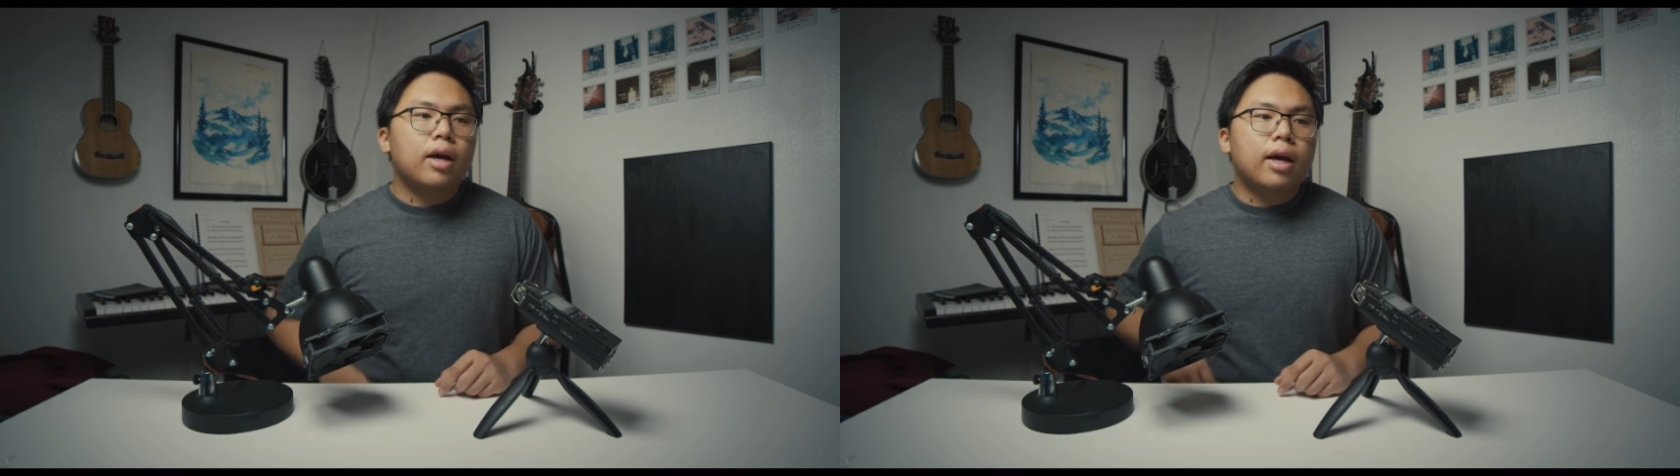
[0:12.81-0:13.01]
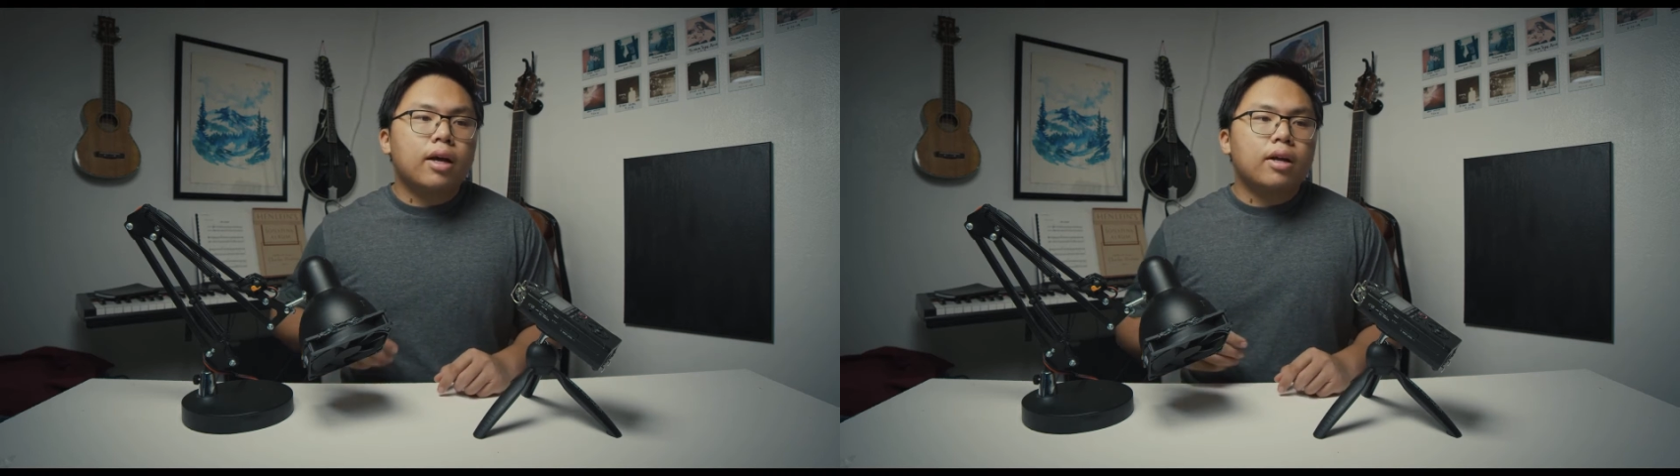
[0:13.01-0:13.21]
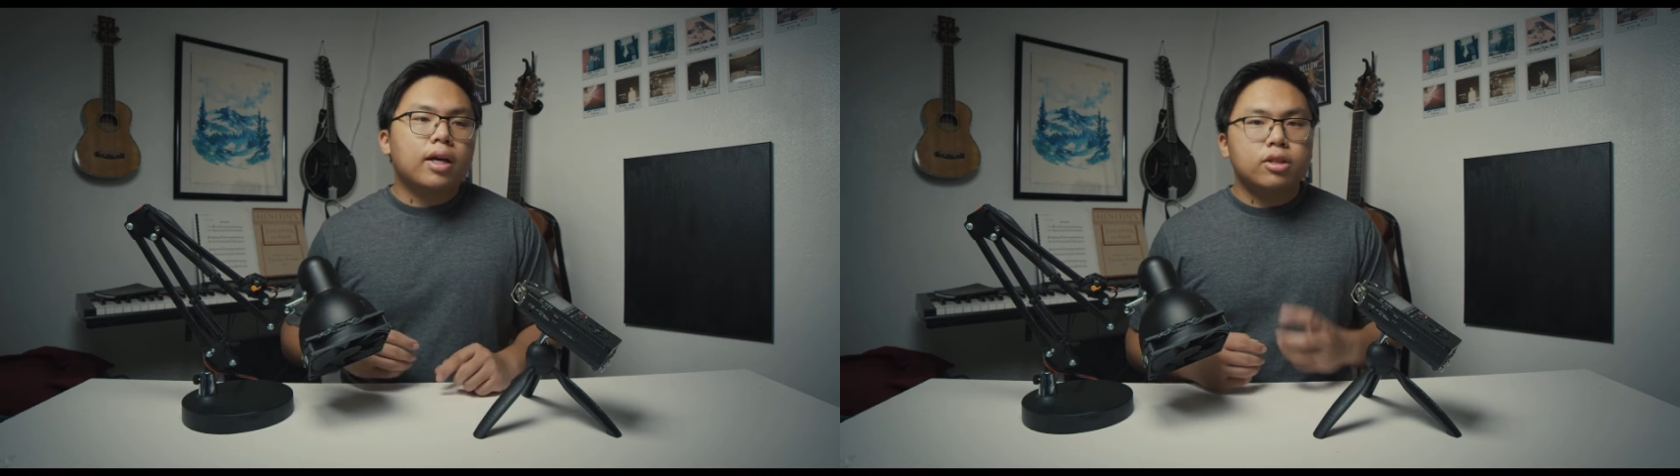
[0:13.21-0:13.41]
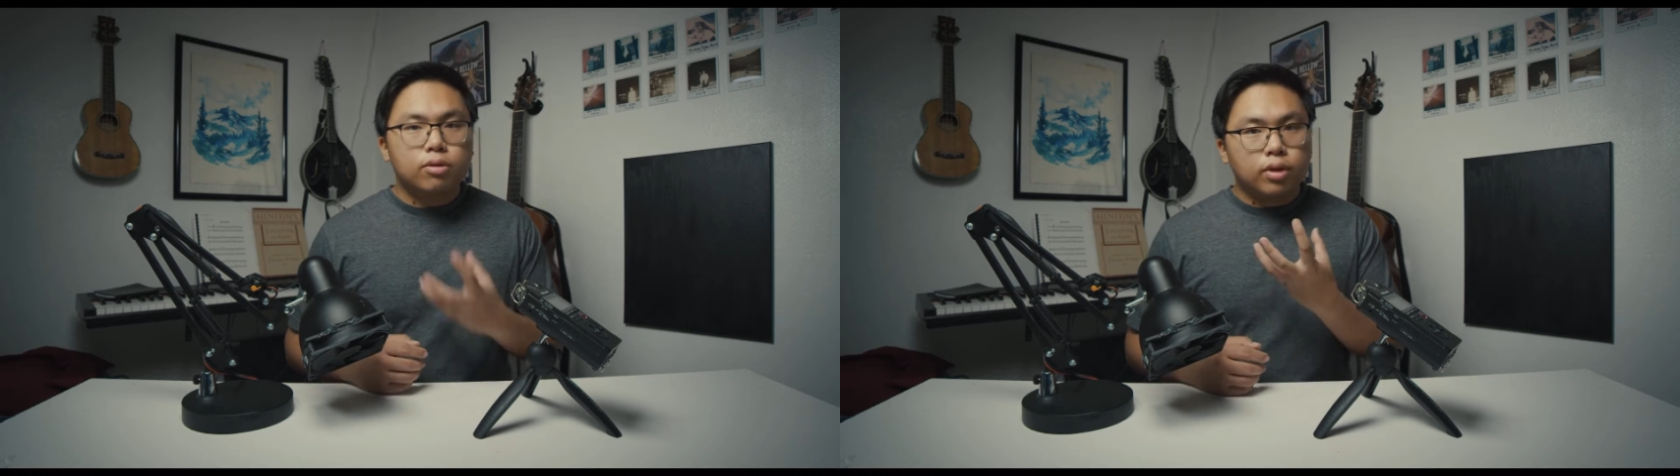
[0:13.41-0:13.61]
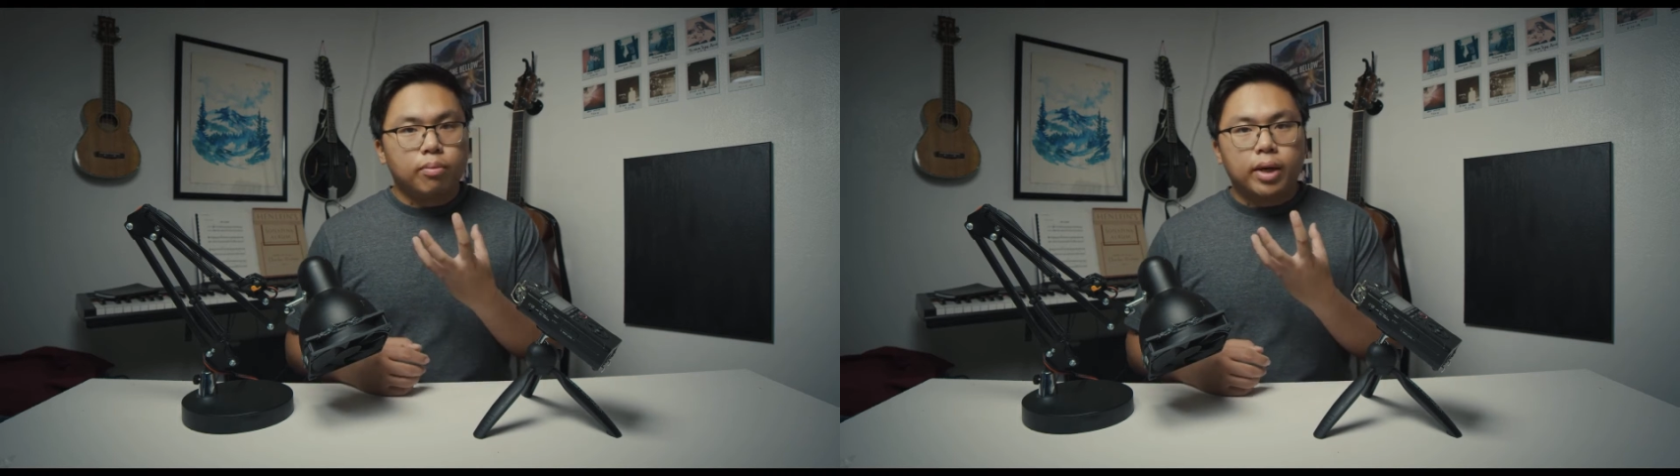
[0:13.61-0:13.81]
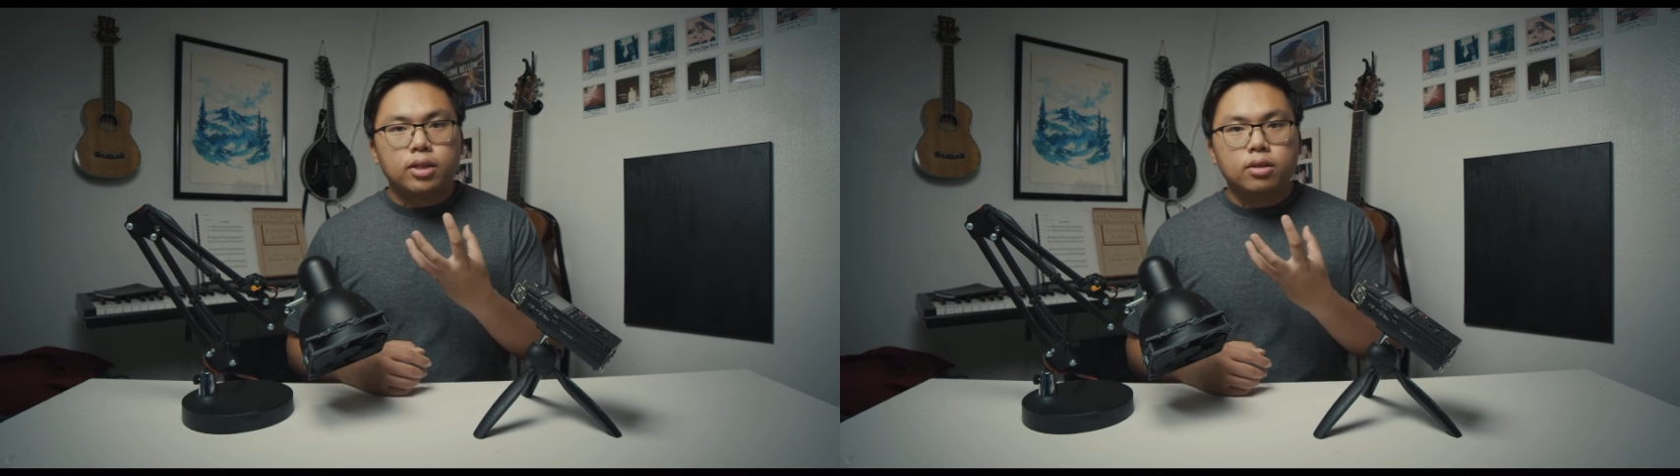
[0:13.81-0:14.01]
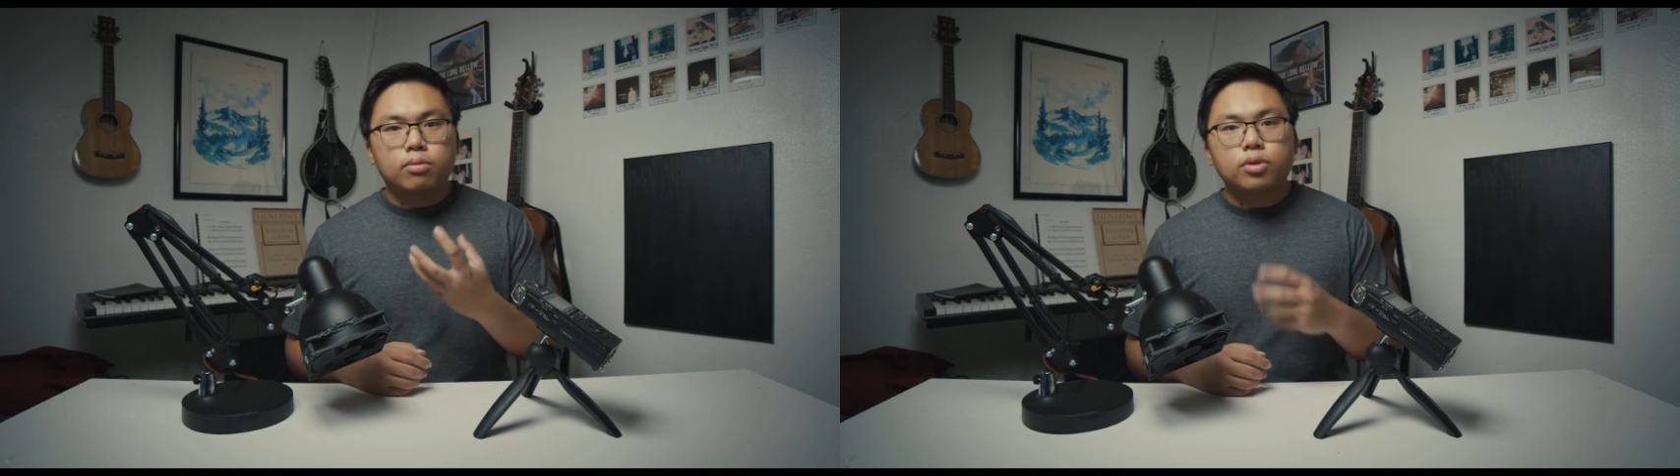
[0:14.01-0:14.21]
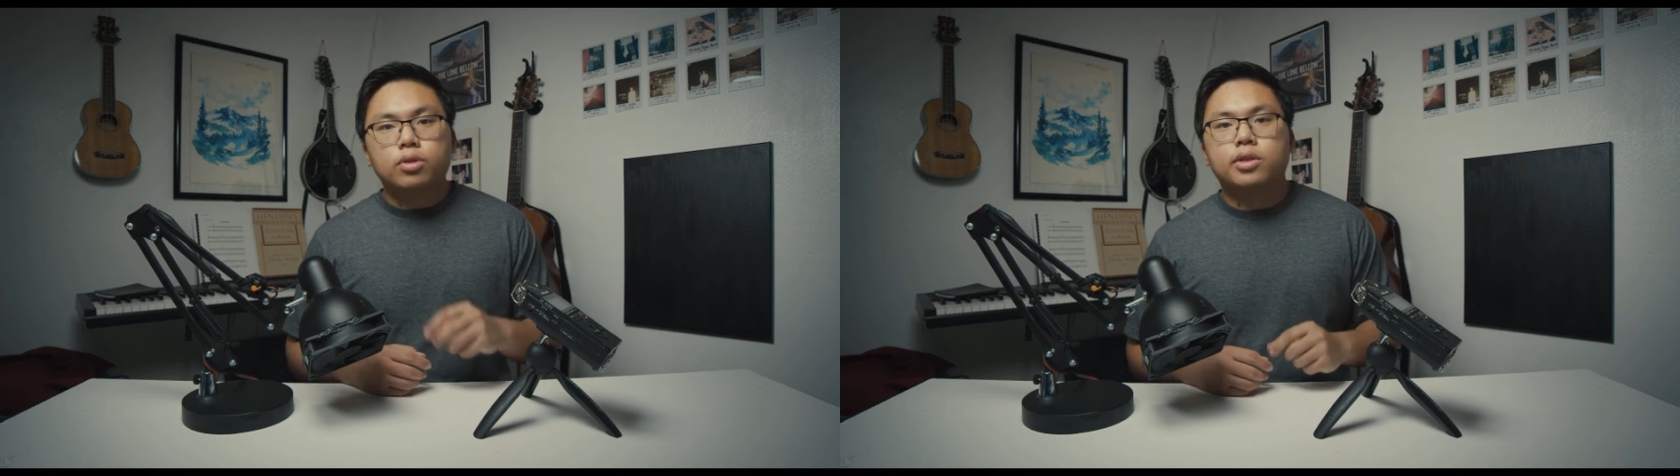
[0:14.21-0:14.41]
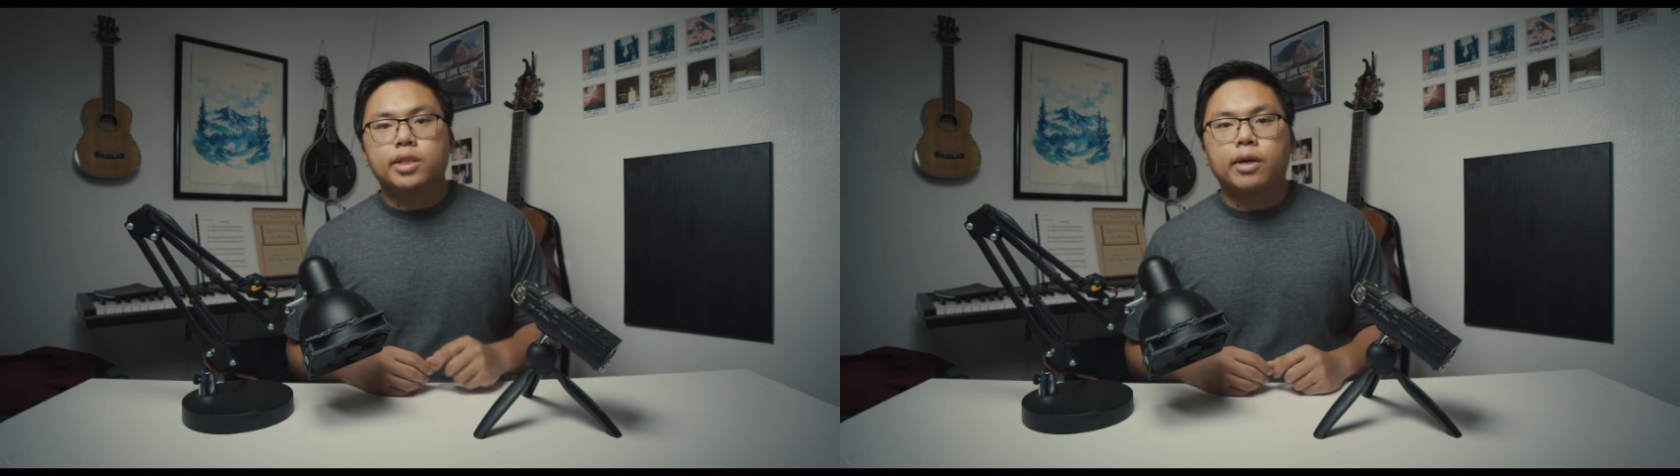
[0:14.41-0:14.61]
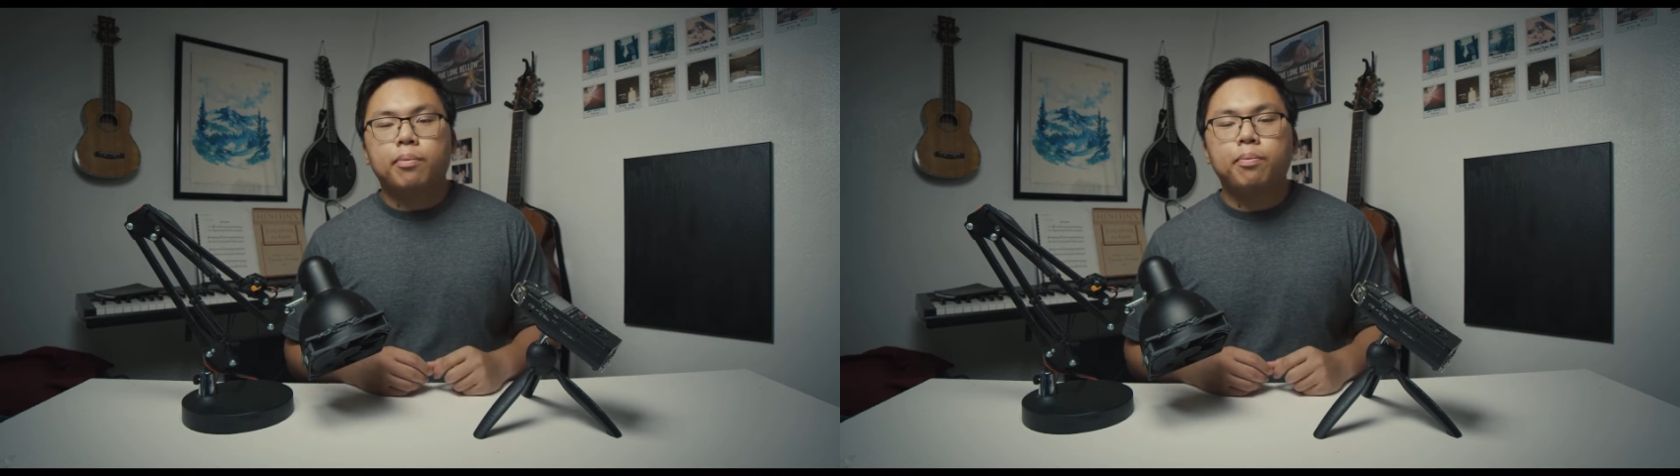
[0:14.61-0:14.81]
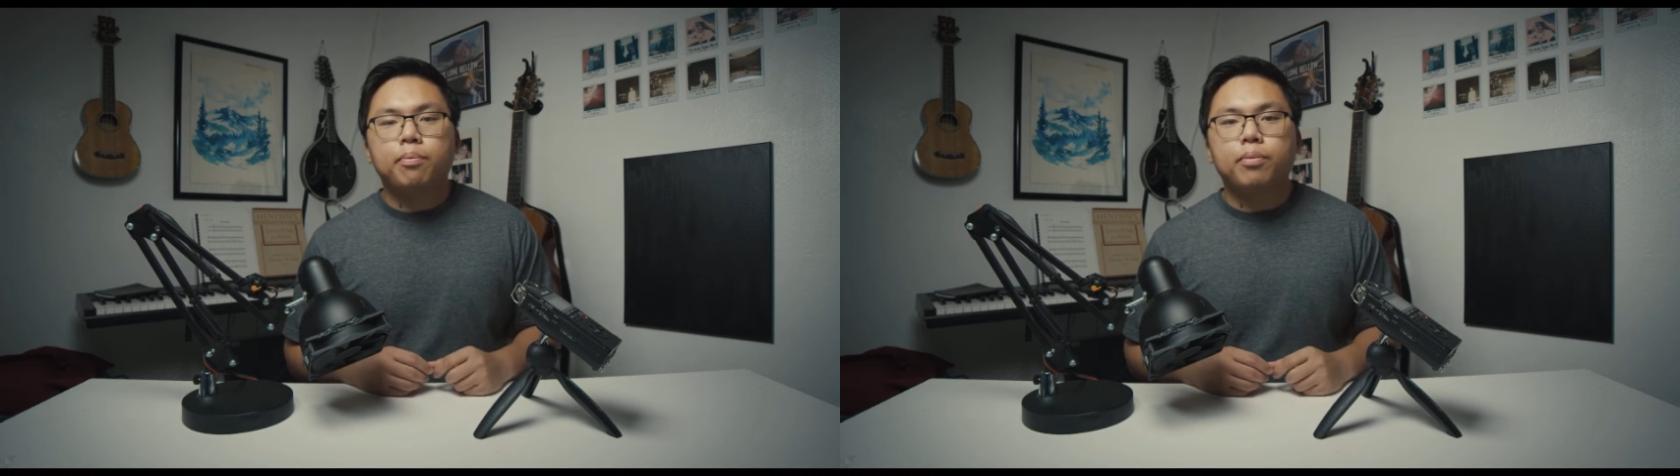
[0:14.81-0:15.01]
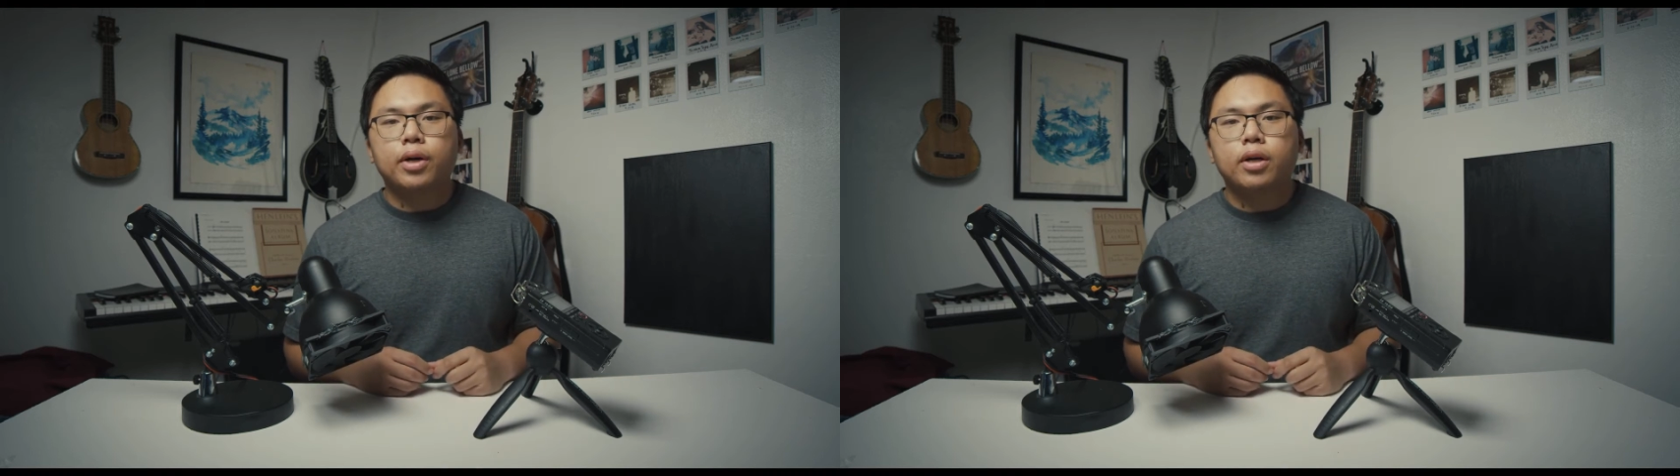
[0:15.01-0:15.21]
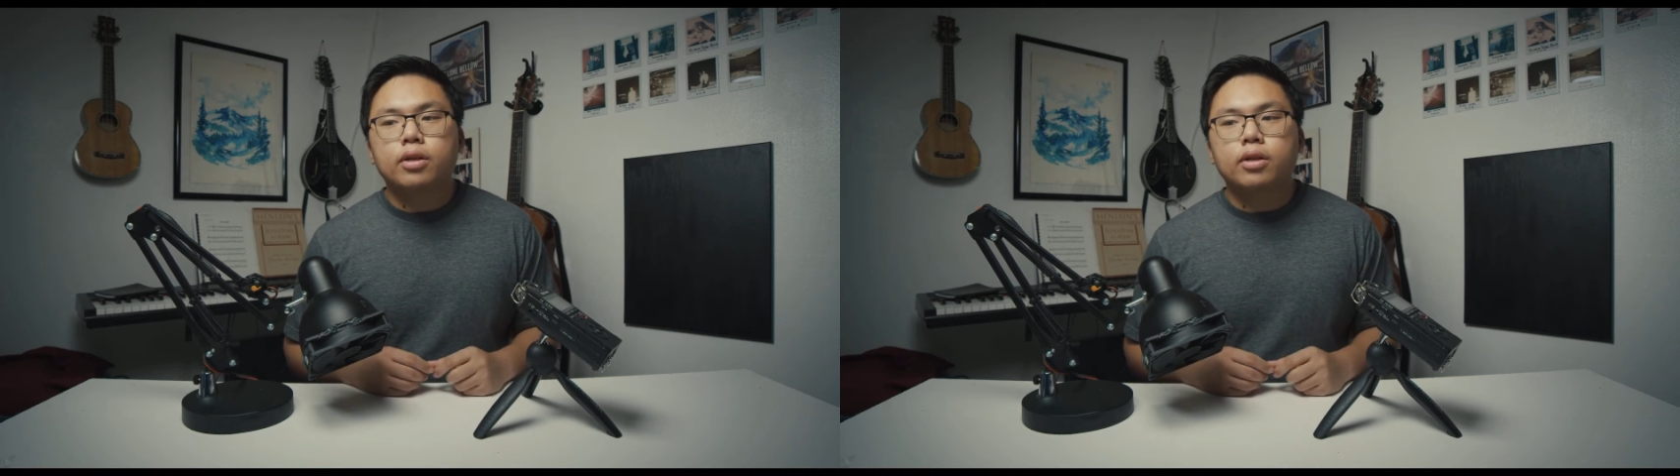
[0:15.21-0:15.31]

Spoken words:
And I do wear a mask most of the time, but